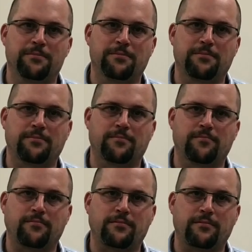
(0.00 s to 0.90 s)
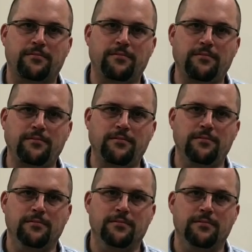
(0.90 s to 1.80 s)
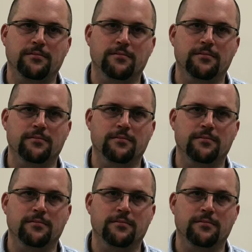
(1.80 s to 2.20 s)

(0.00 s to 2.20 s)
(silence)